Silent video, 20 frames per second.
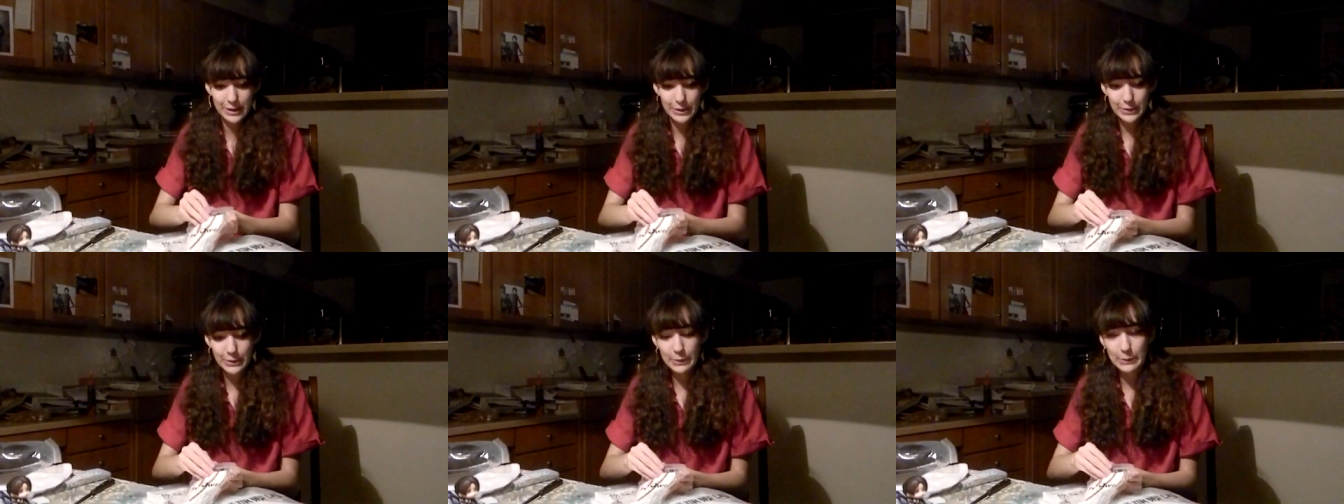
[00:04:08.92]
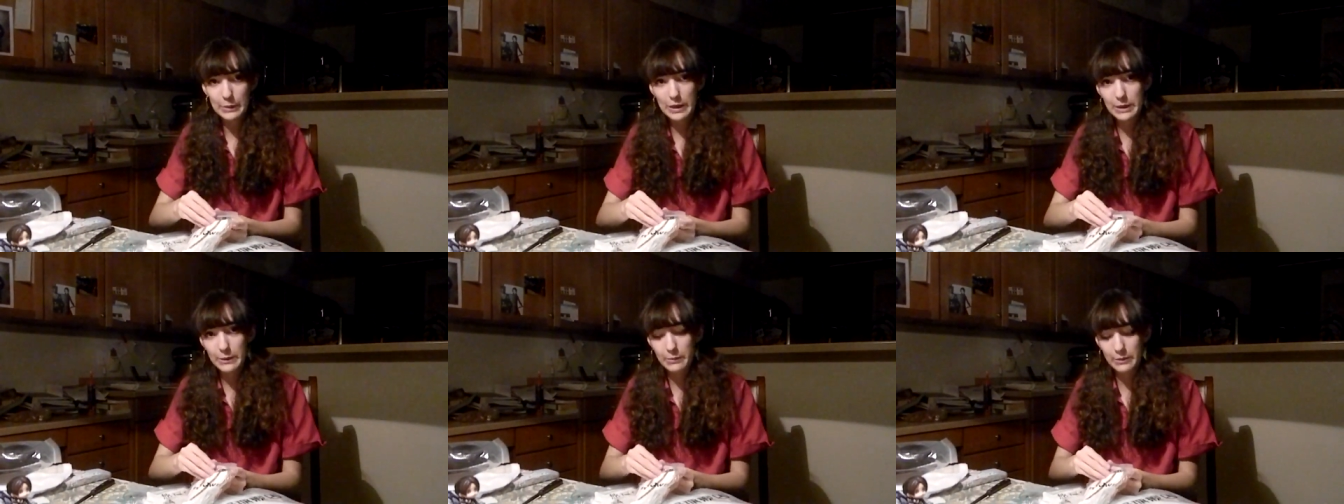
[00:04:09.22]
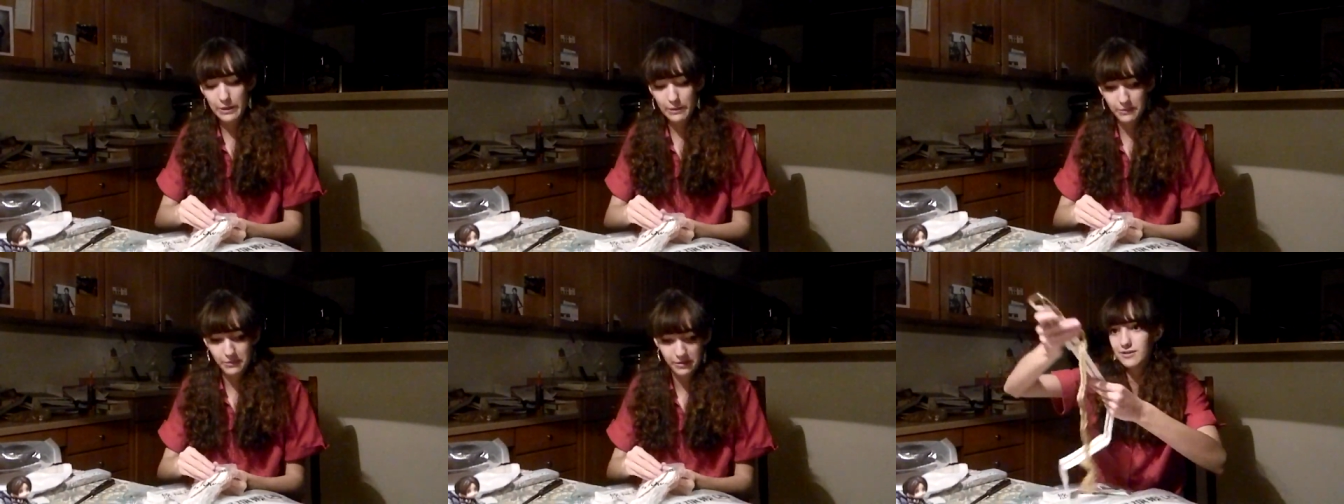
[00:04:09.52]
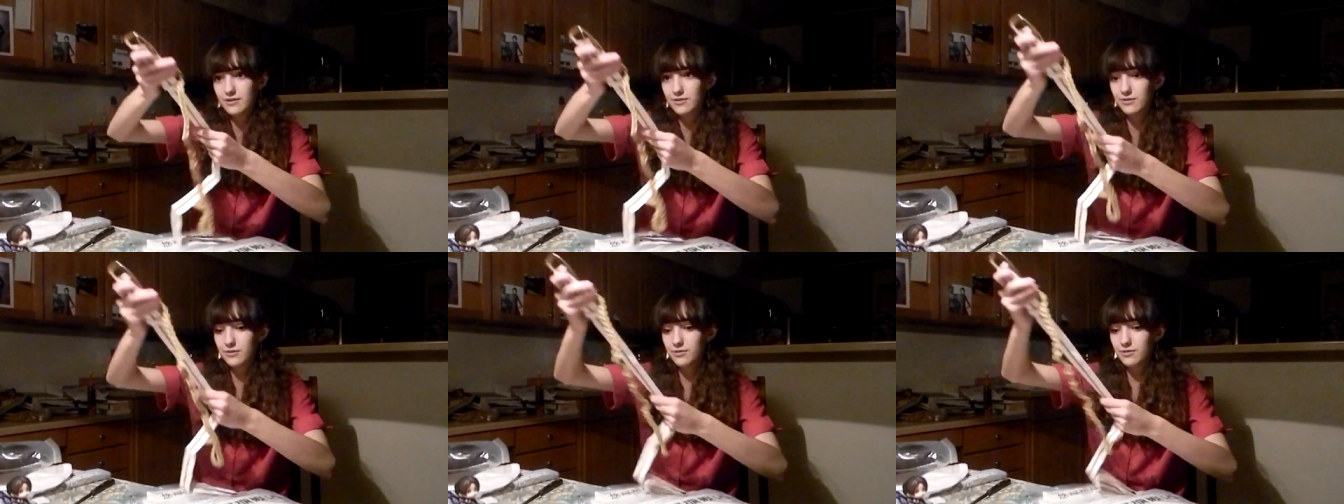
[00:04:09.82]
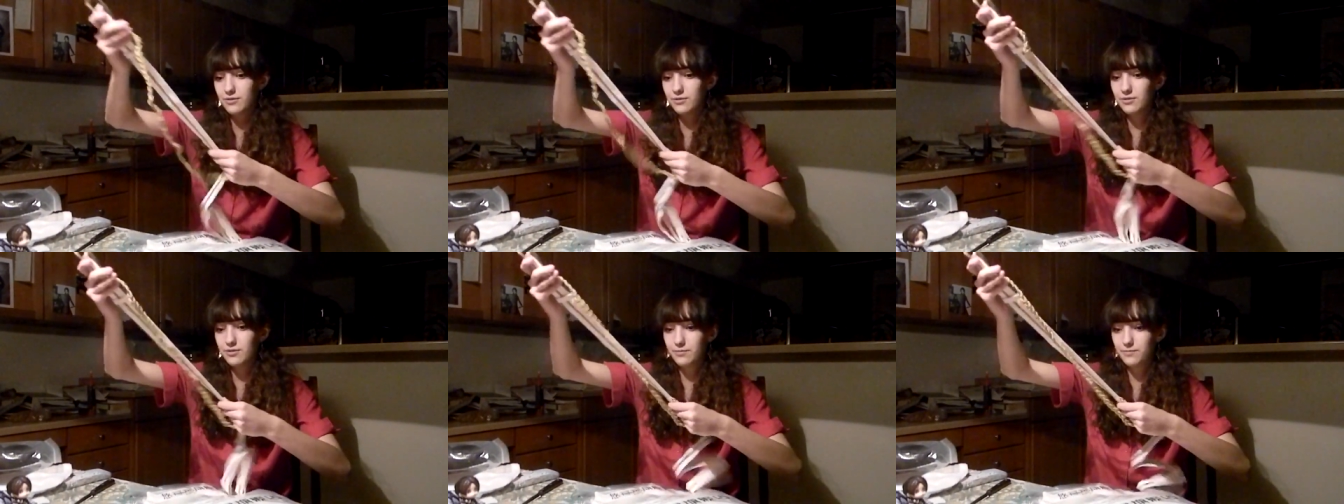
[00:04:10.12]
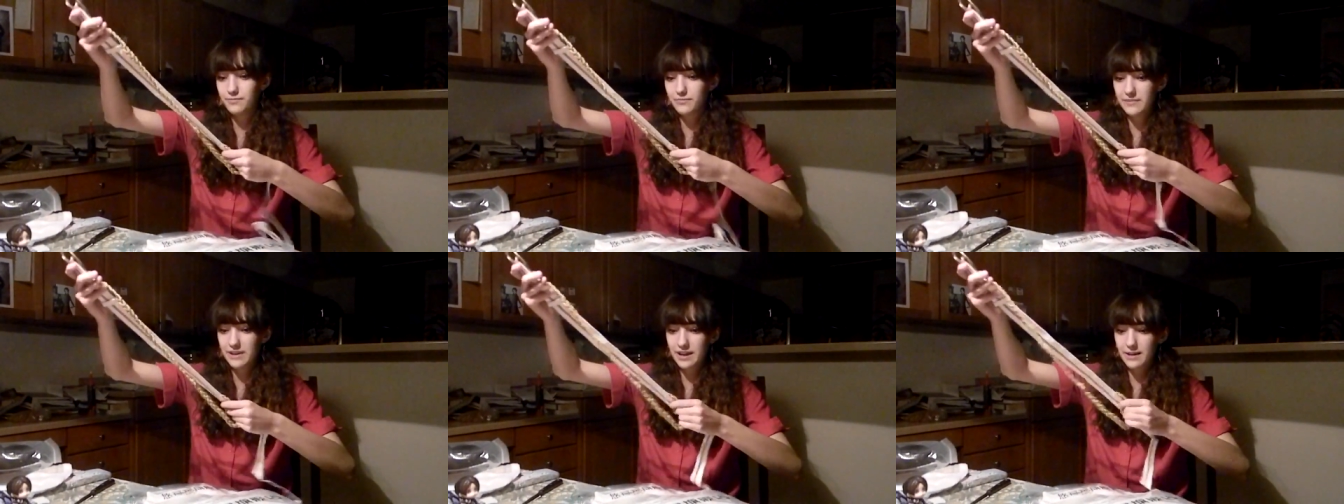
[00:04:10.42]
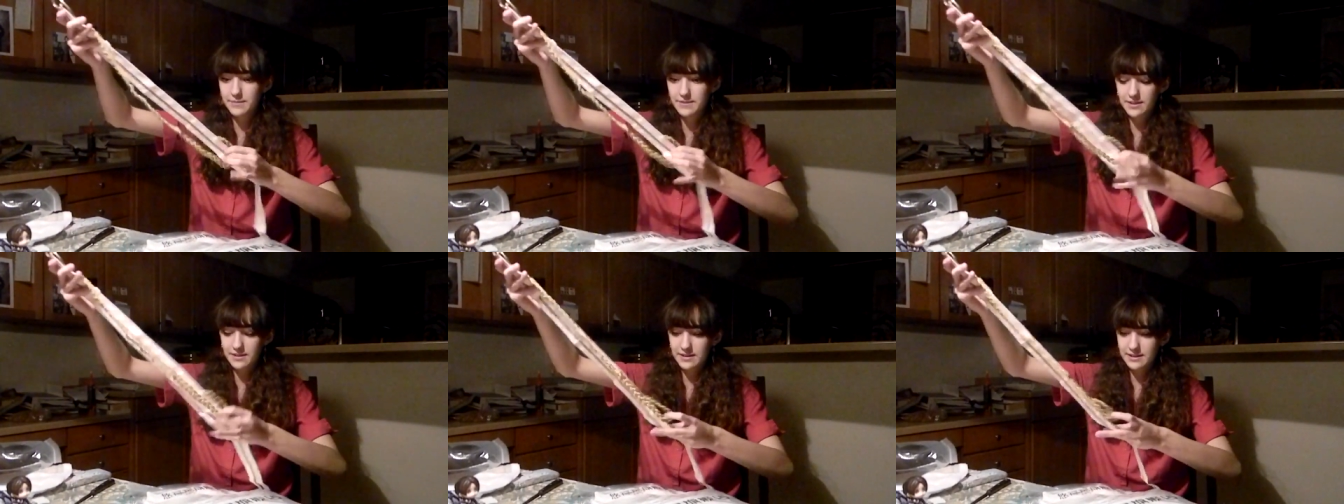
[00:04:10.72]
the leather. Ooh. Mm-hmm.
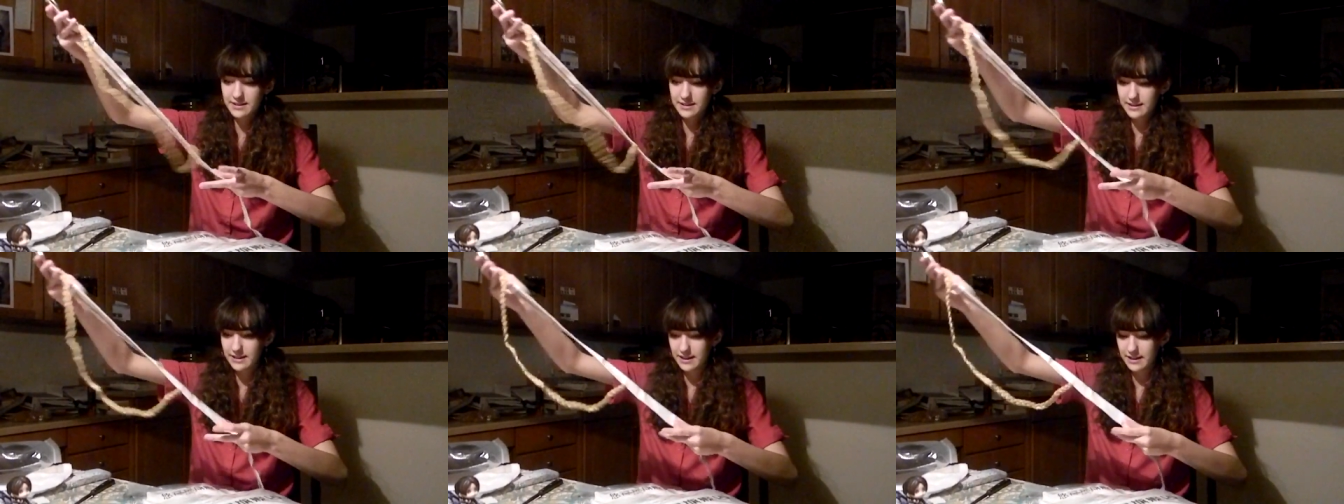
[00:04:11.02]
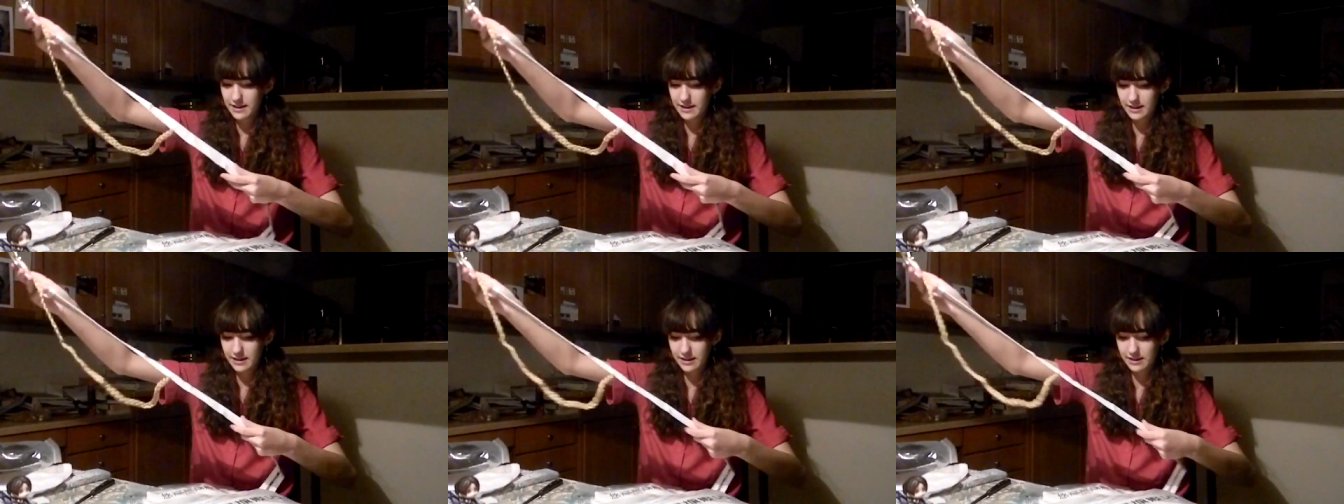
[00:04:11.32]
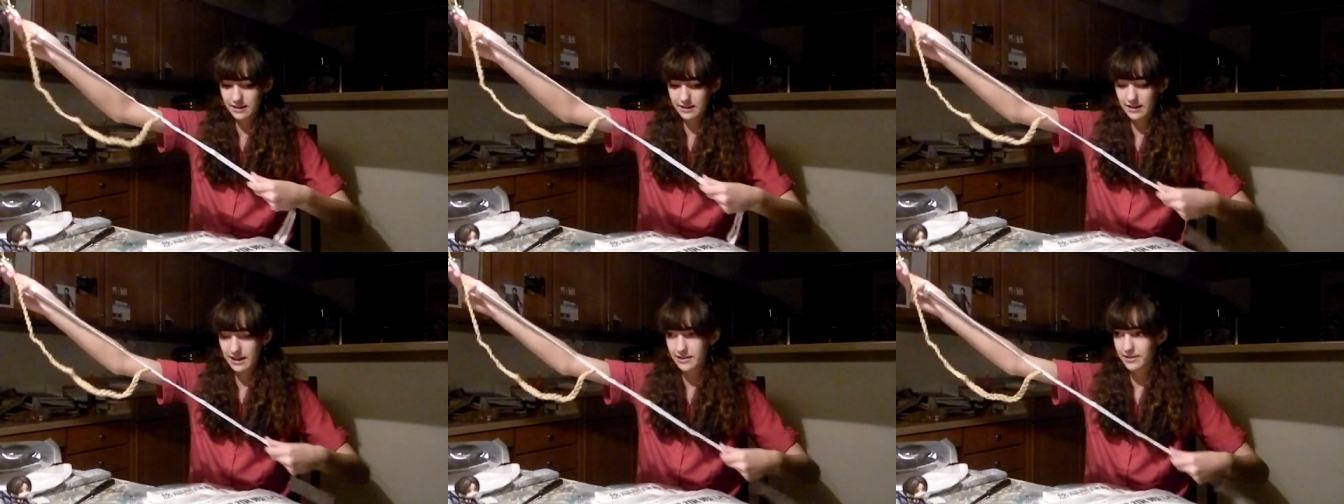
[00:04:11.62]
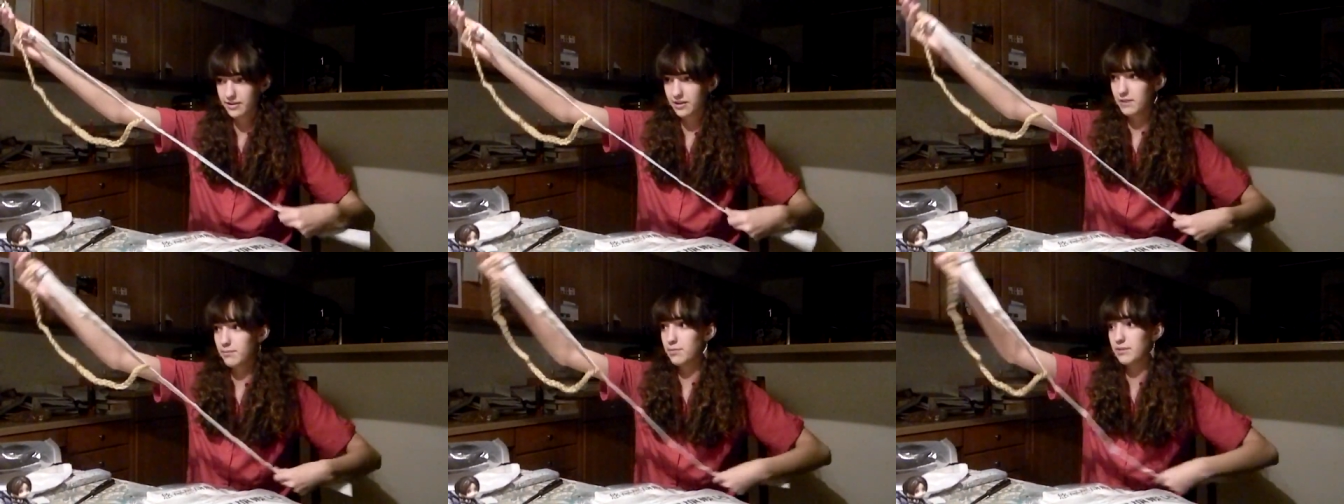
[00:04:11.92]
Yep, so this is like a the leathery